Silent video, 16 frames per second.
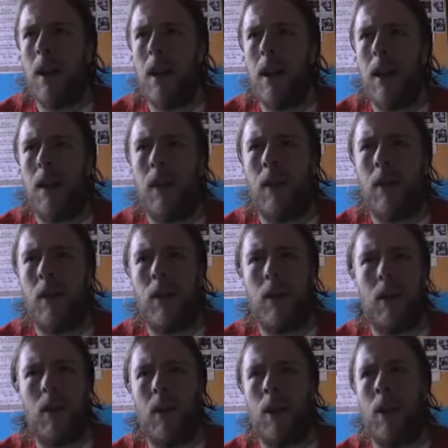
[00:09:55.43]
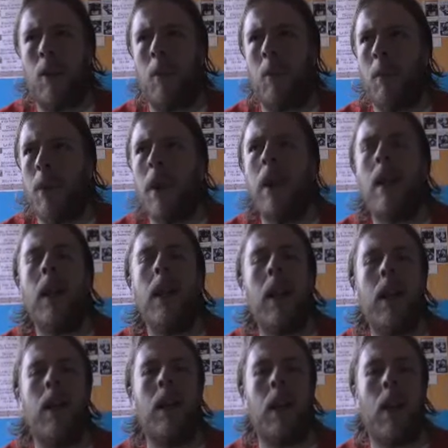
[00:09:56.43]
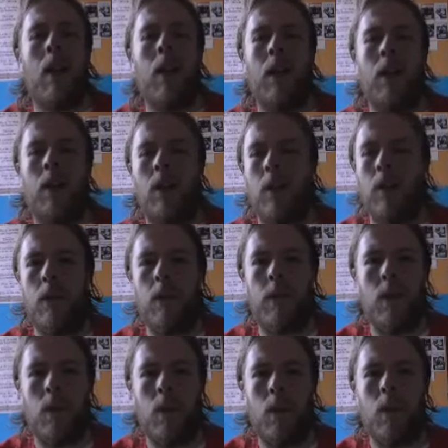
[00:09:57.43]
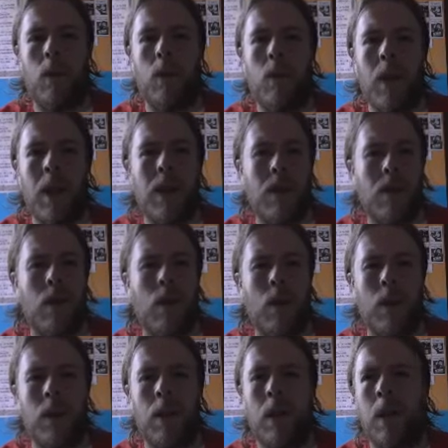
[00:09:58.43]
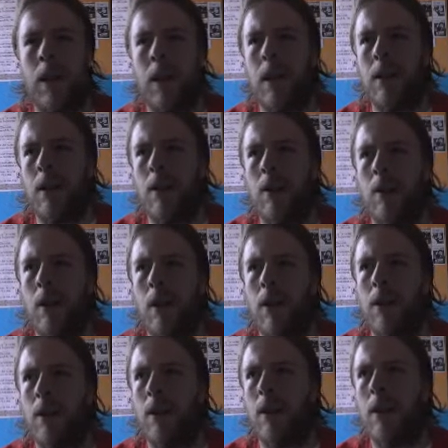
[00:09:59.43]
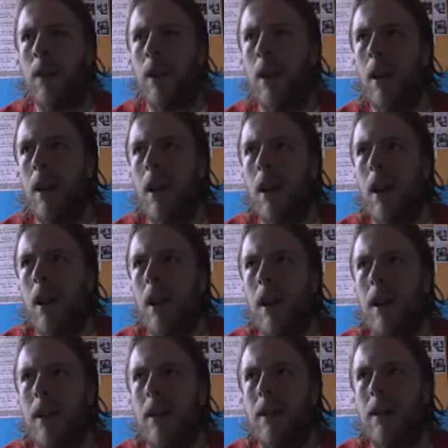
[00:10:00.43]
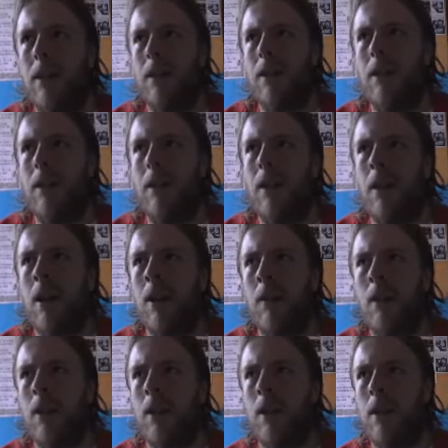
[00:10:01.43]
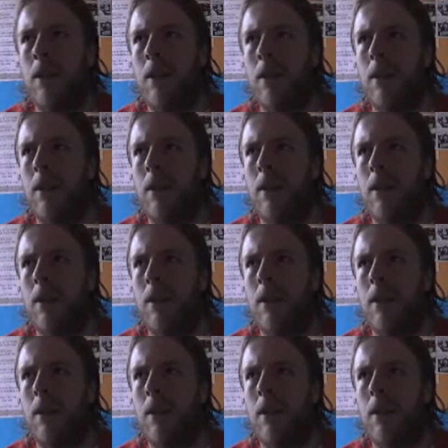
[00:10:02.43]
is completely in character for his Doctor in that situation. He's kind of got this